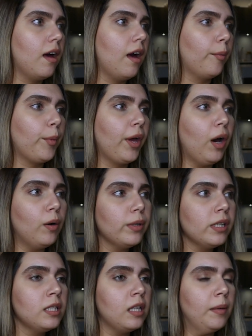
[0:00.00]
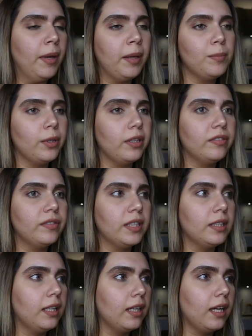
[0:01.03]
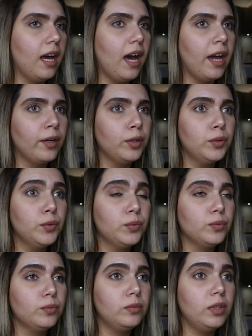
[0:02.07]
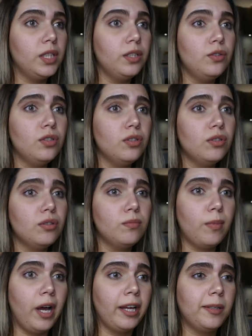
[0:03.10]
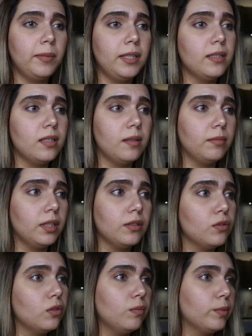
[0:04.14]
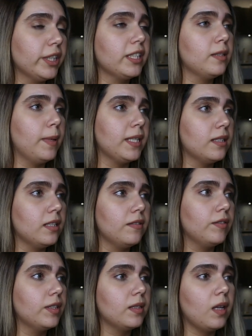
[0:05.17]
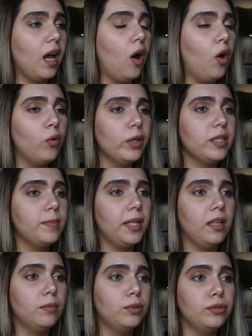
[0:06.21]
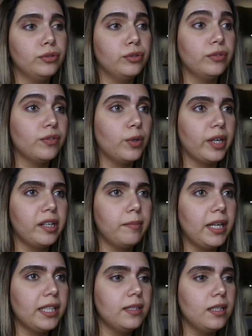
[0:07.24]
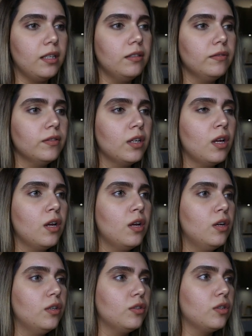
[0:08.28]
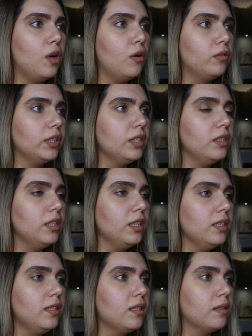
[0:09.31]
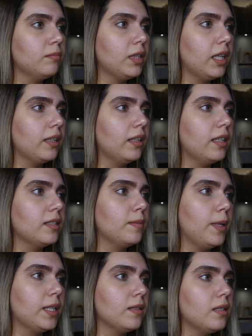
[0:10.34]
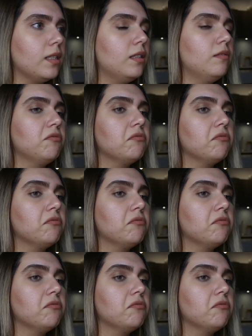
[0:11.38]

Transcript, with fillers: Um, I always tell my boyfriend like I don't need you to buy me something super expensive because I always be able to afford it myself. So let's look at some like expensive